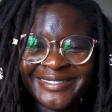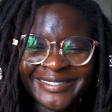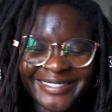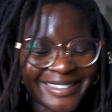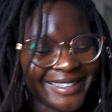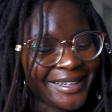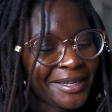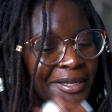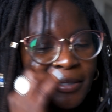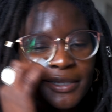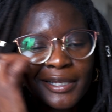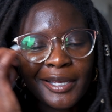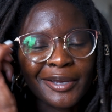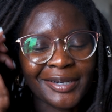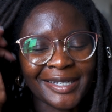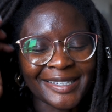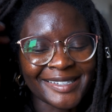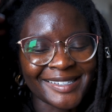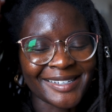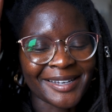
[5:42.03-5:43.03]
I don't
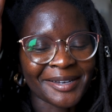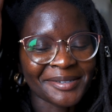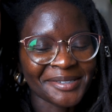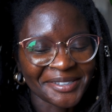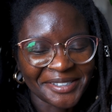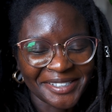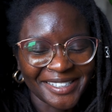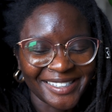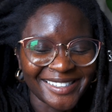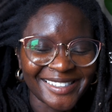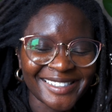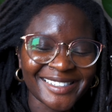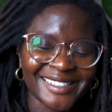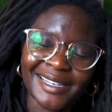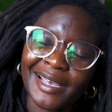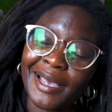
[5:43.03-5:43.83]
need to see how dirty it is.